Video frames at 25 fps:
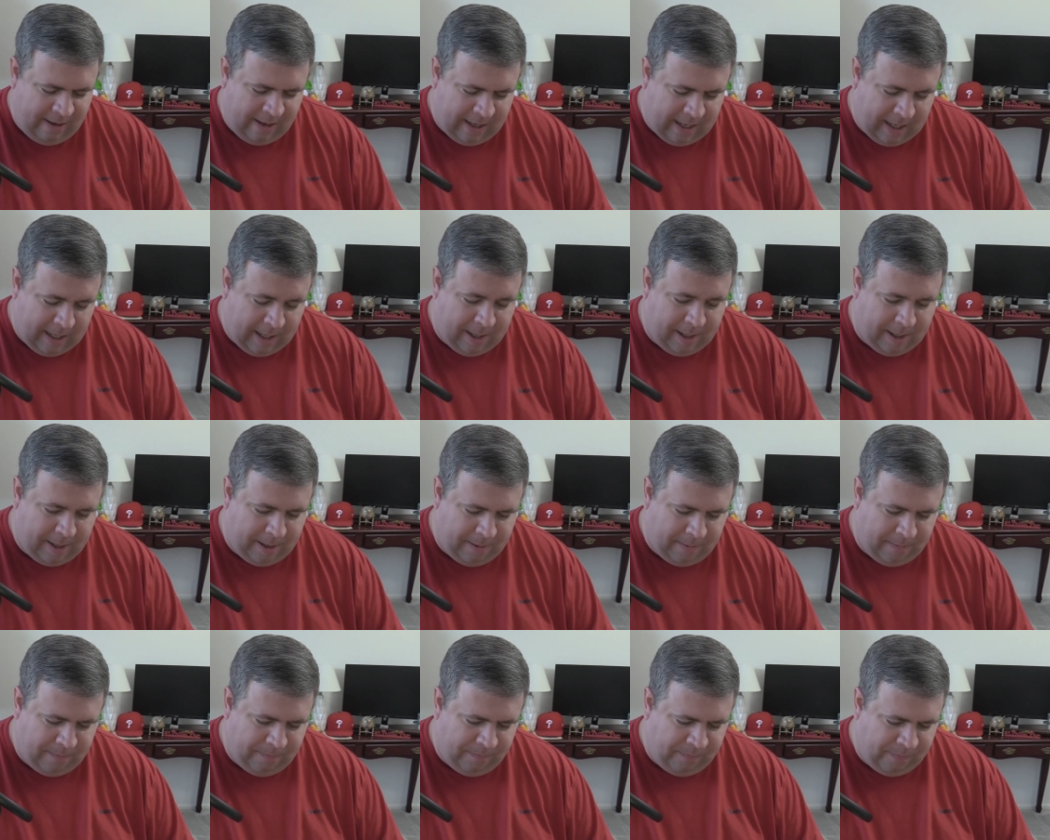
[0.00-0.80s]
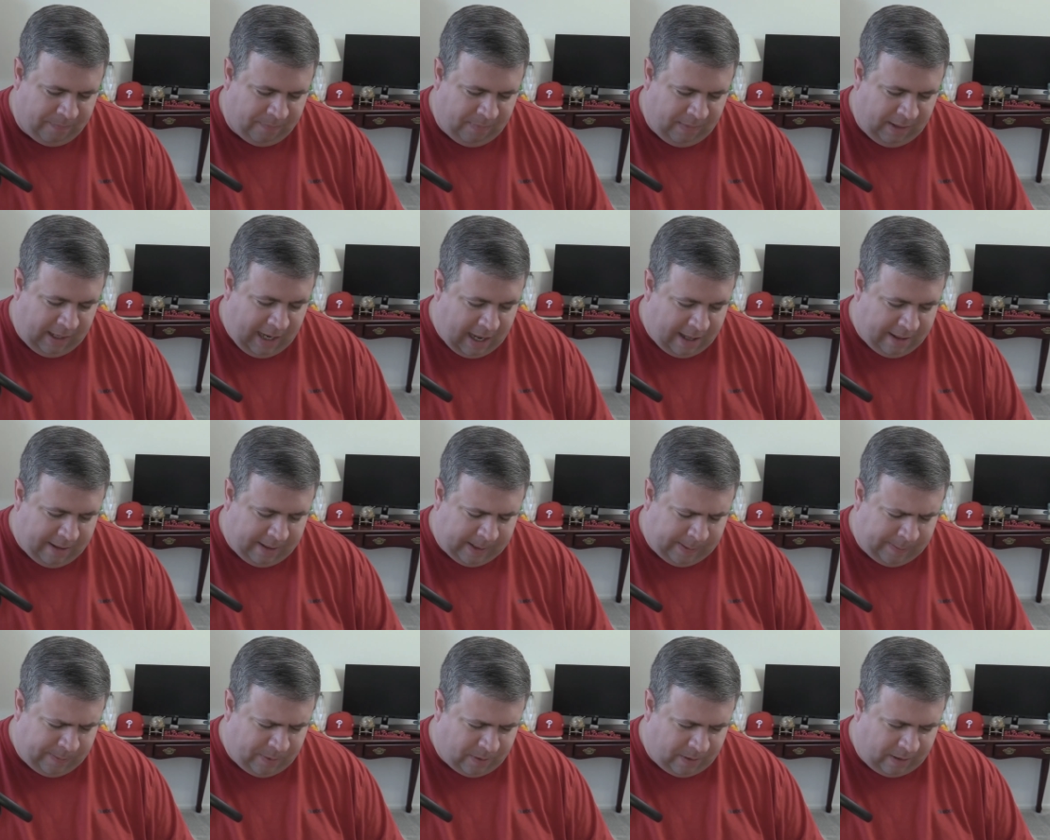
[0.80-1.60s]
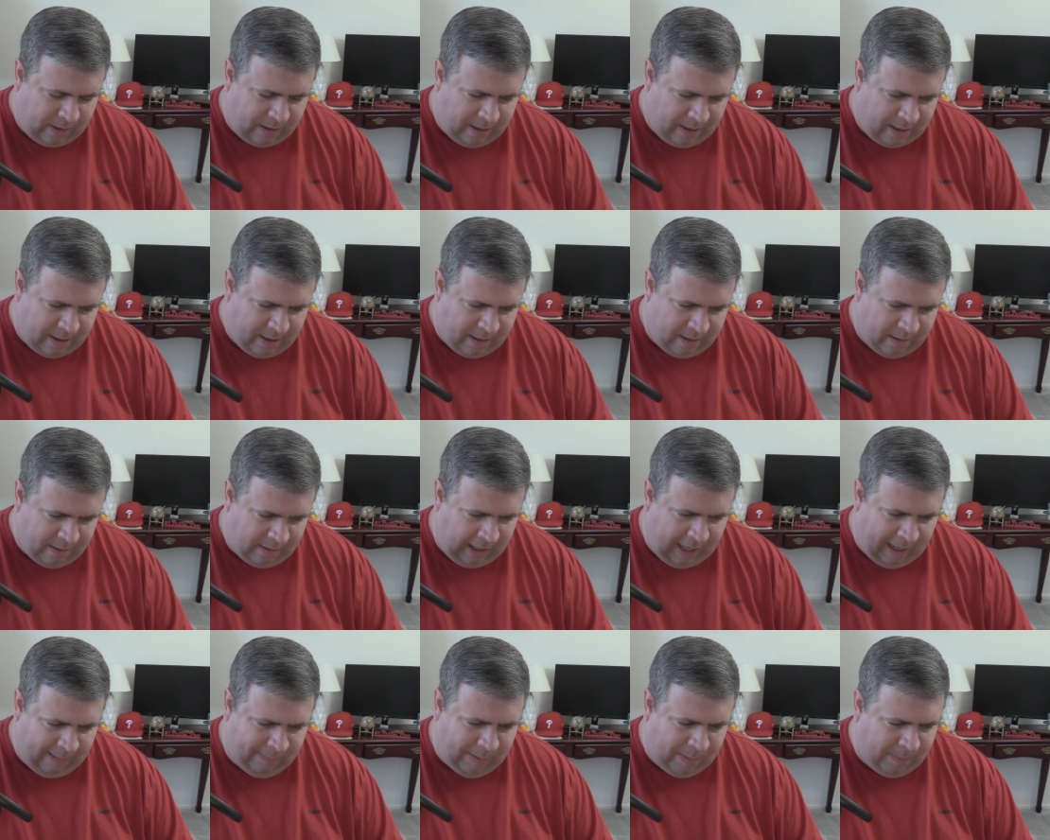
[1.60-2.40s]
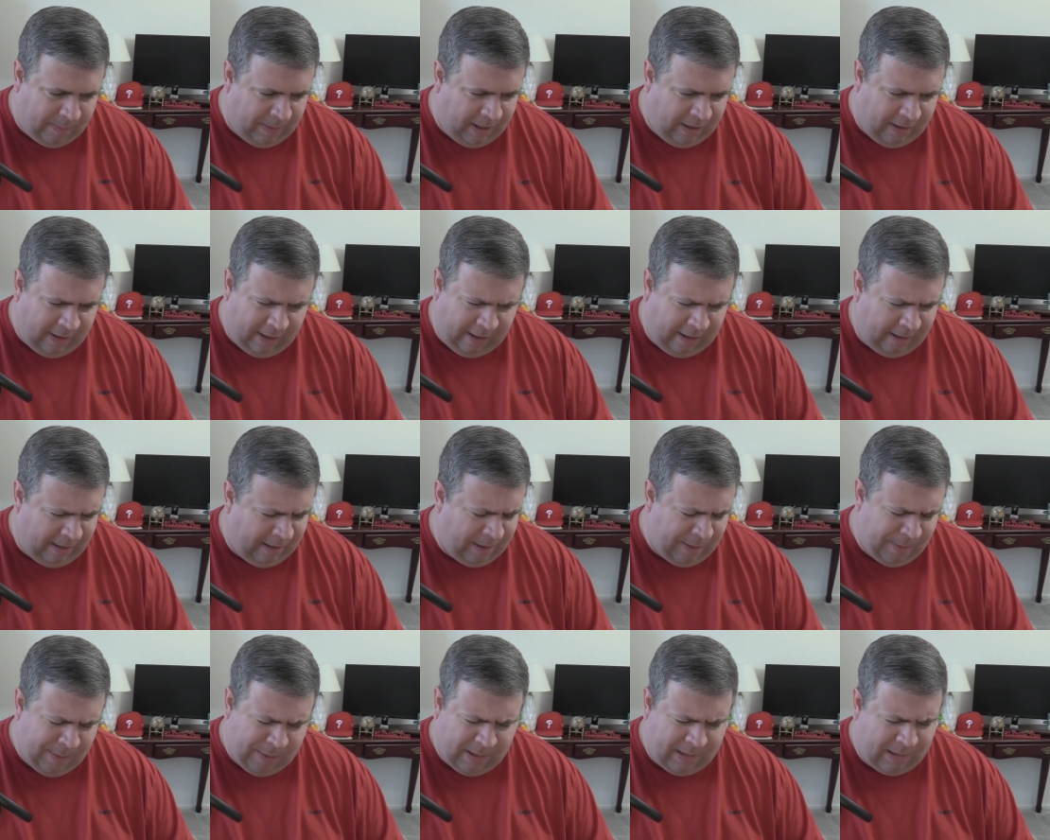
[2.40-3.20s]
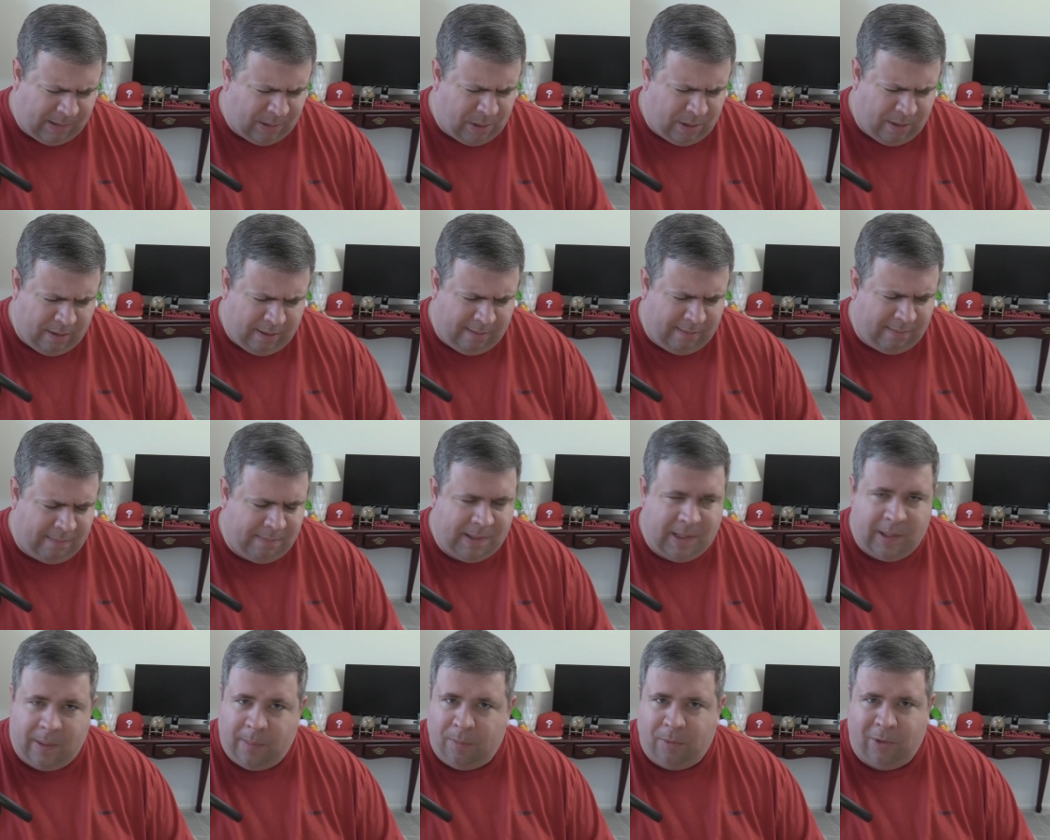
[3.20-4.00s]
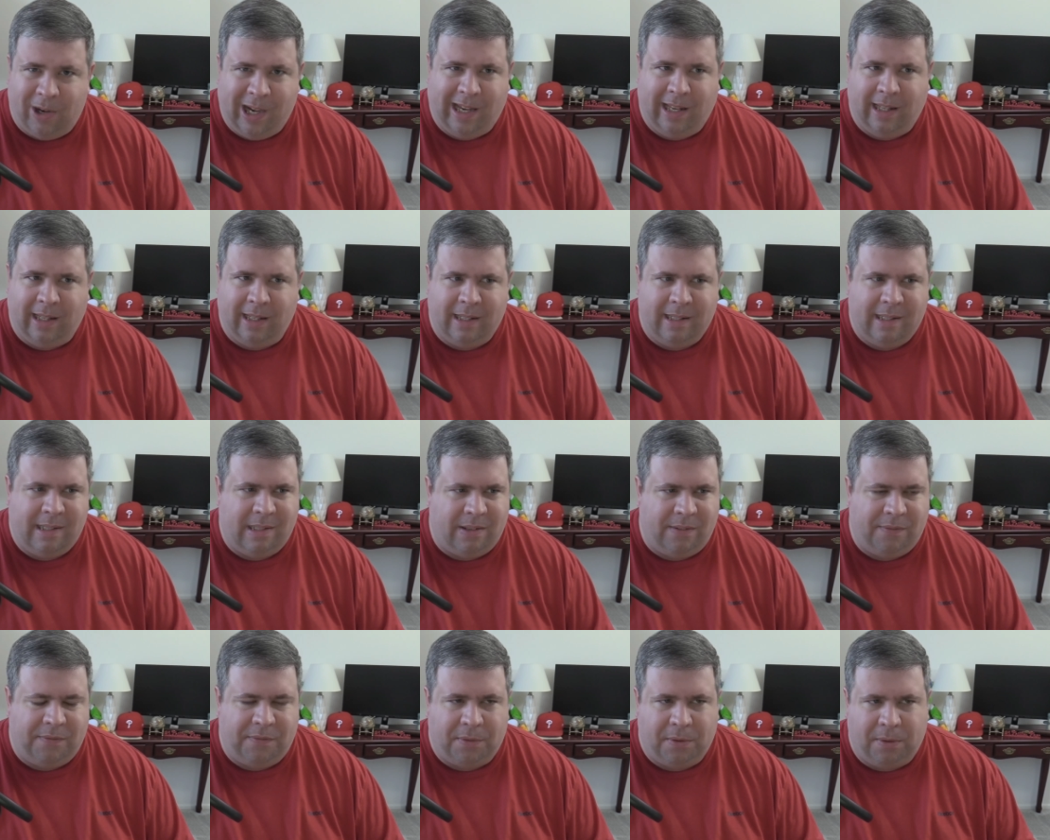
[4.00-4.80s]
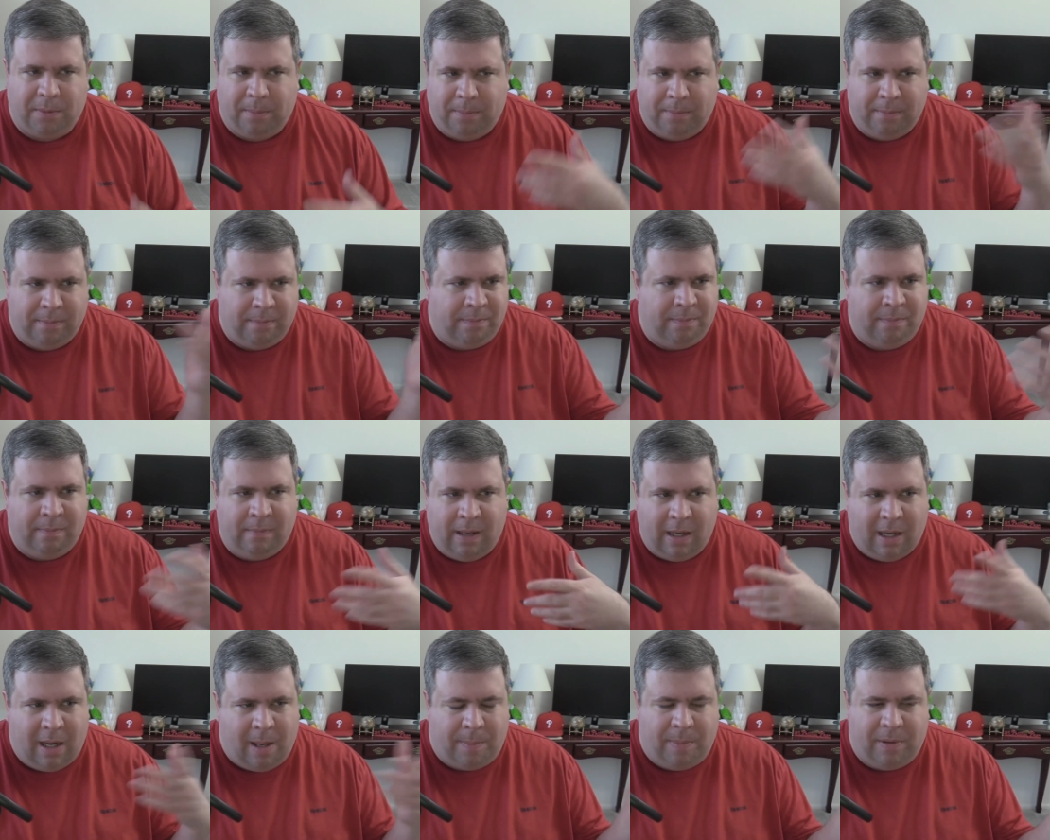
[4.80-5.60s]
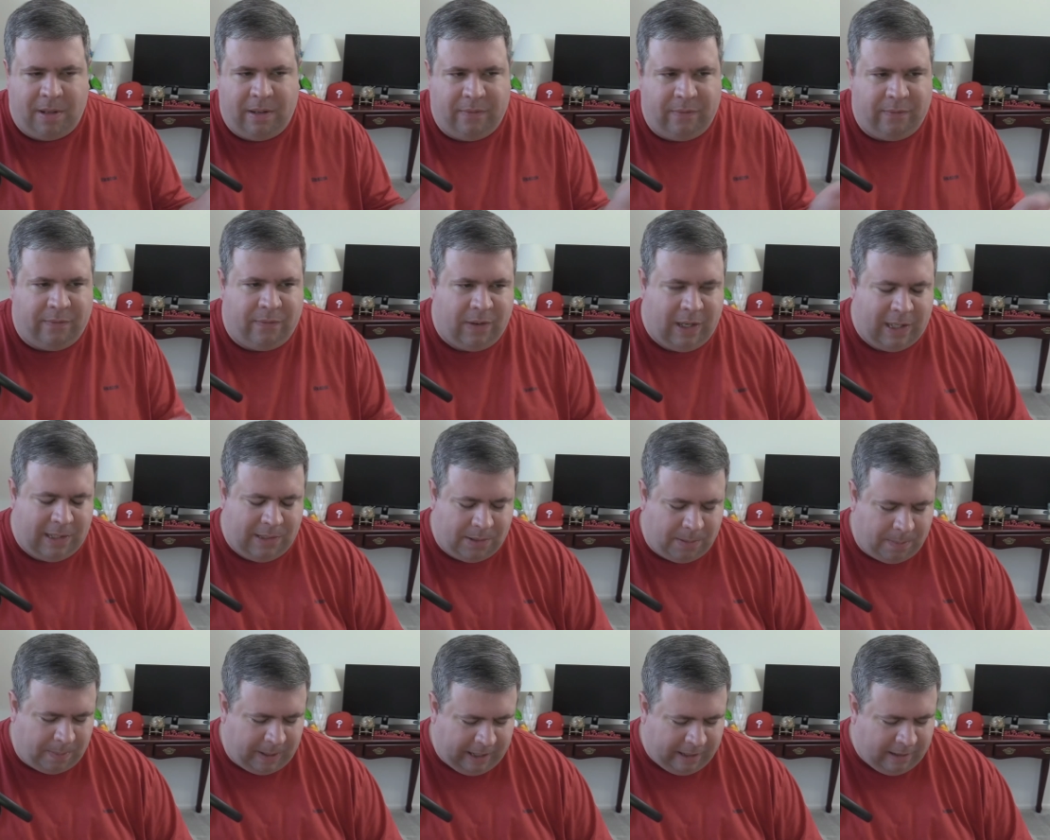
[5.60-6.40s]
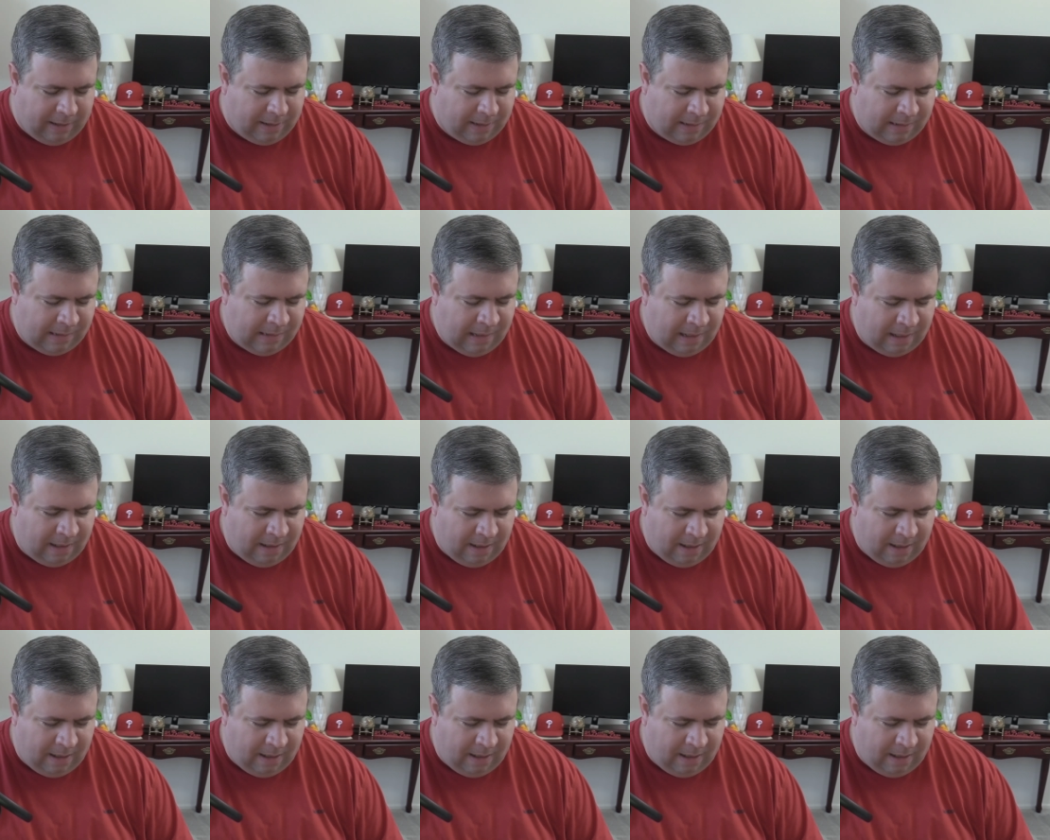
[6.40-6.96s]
Yeah, this book came to me. It was on some reading list from a couple different friends or peers.